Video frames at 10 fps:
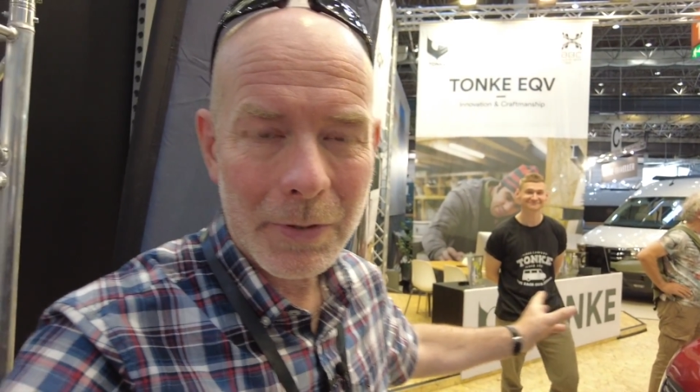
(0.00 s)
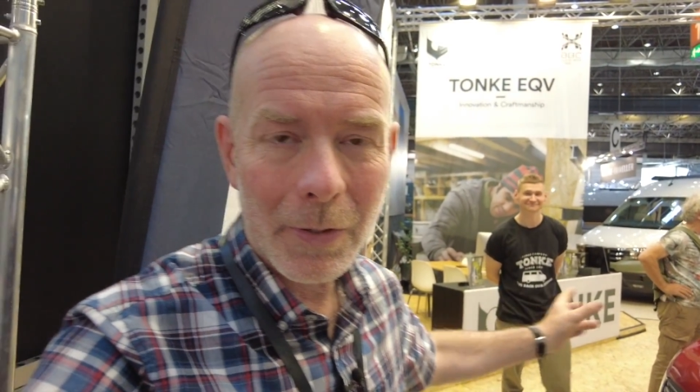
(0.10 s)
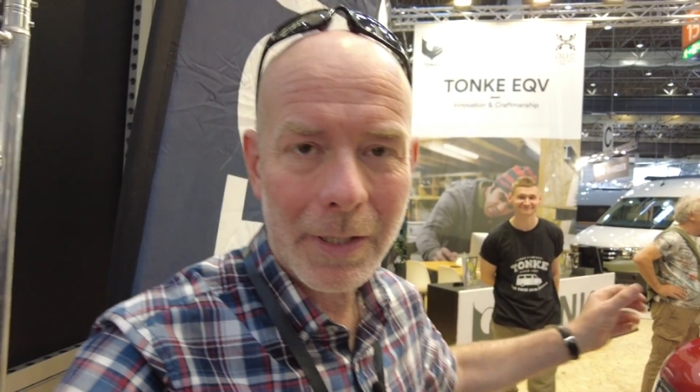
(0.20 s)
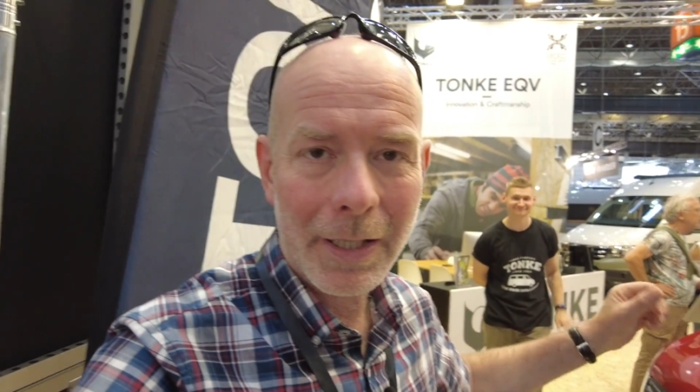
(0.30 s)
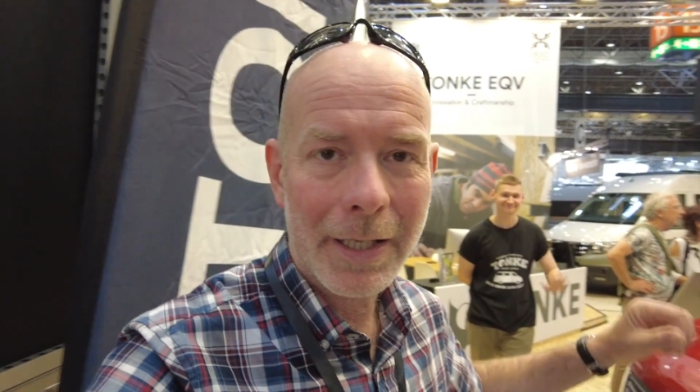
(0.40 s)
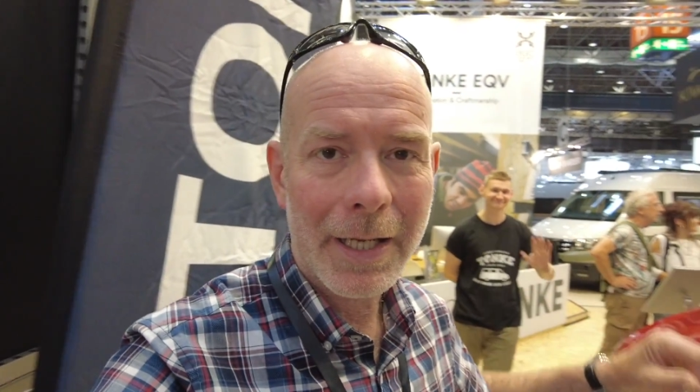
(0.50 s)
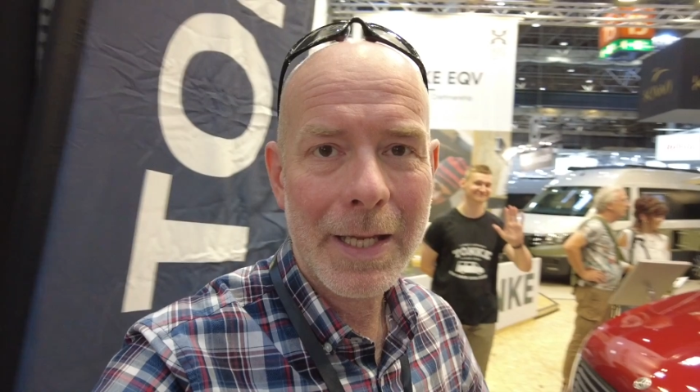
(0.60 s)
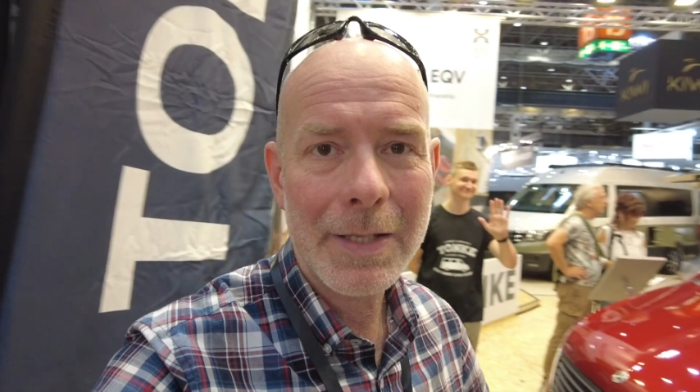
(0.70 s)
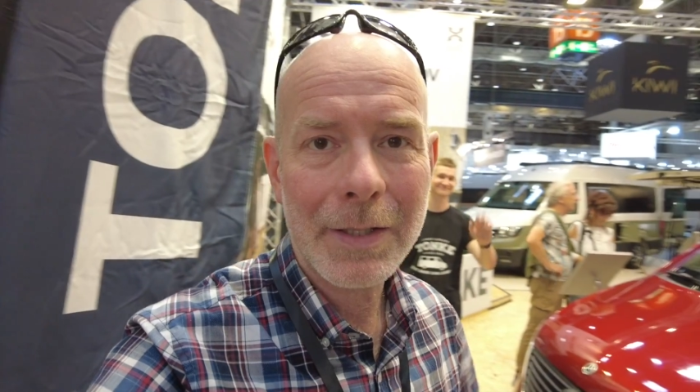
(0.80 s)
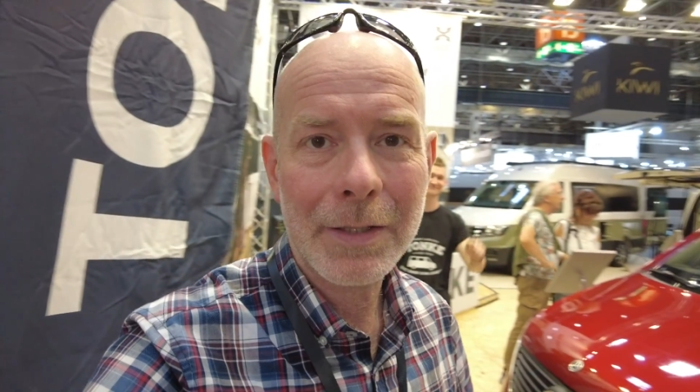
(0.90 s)
Tonke
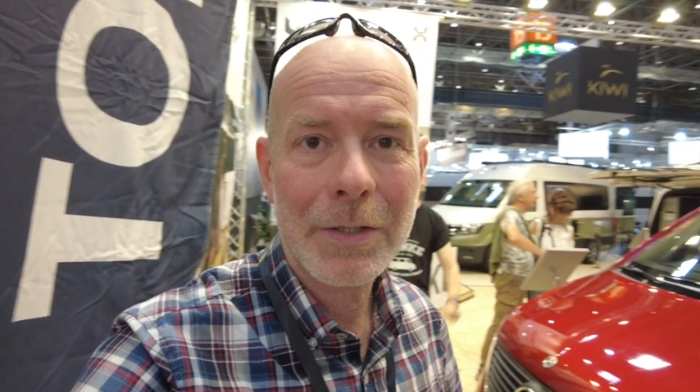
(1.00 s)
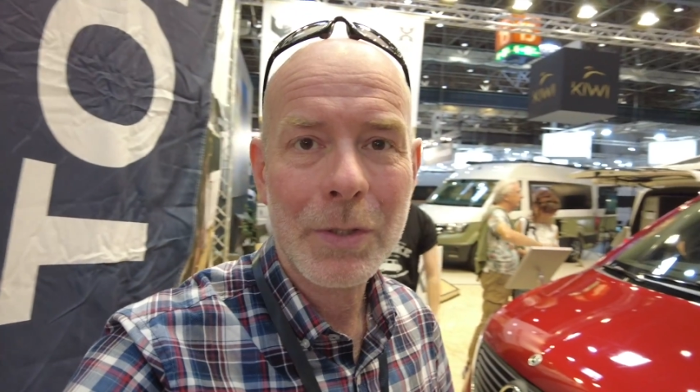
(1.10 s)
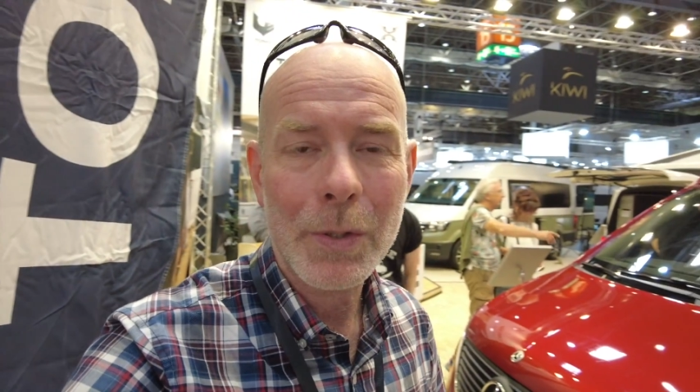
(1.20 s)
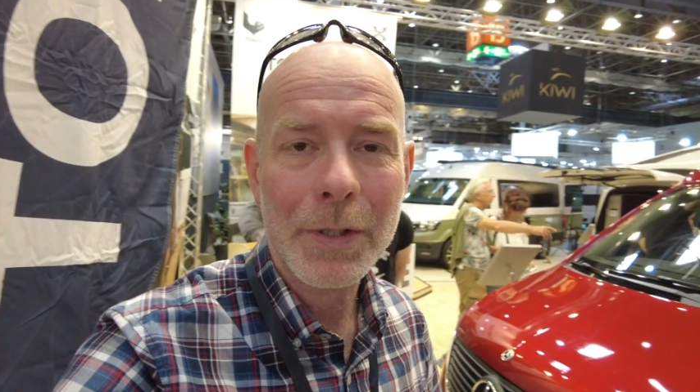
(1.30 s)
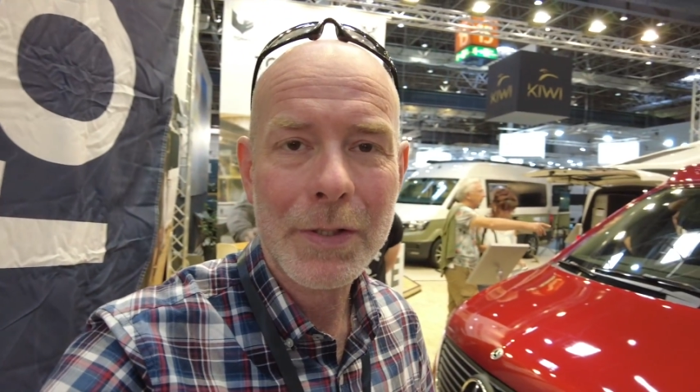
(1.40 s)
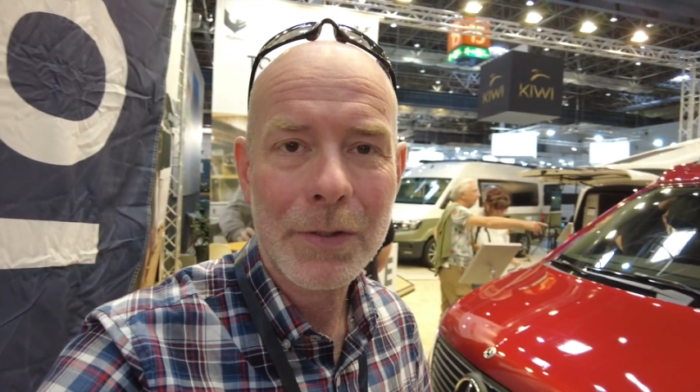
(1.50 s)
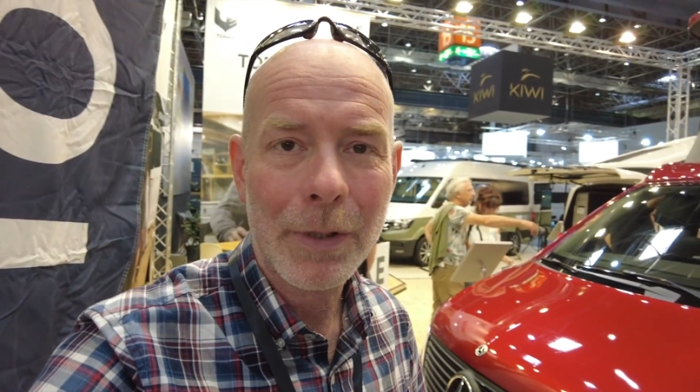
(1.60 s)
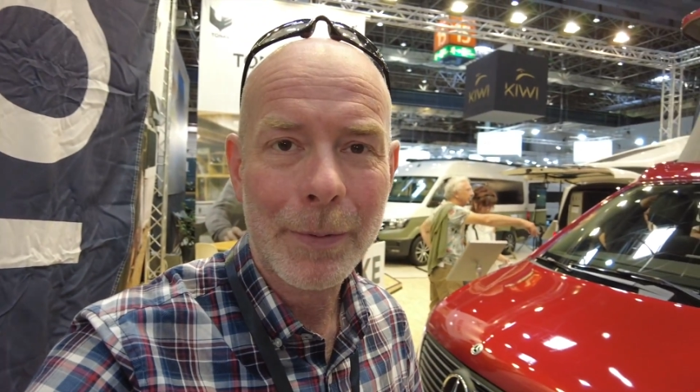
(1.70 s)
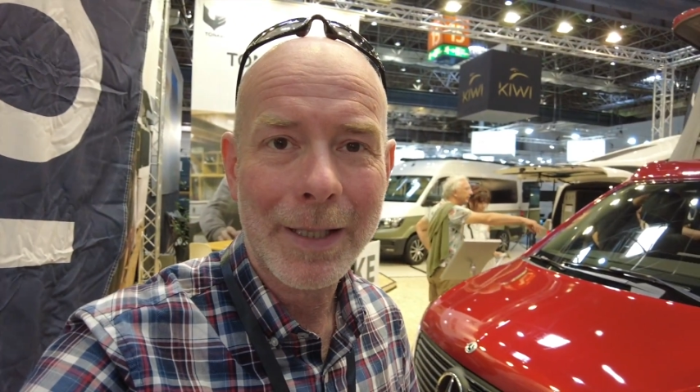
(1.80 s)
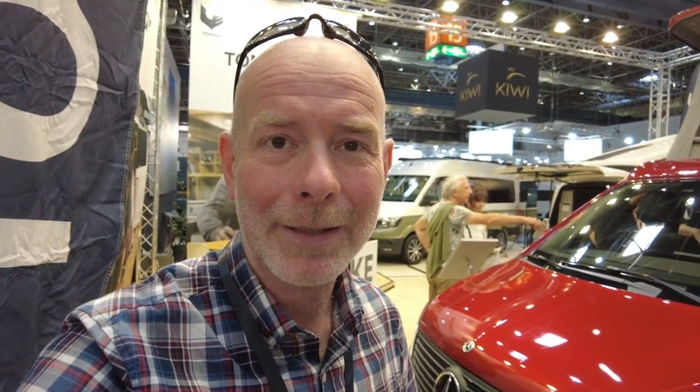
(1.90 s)
is going to talk us
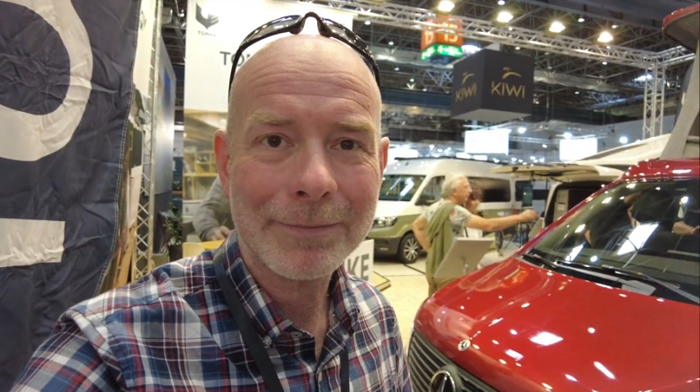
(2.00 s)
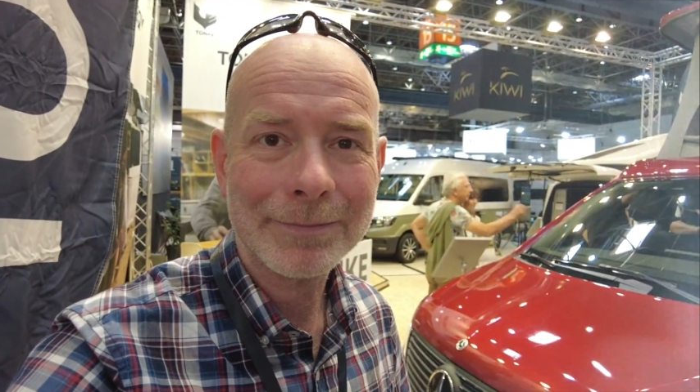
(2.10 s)
through it.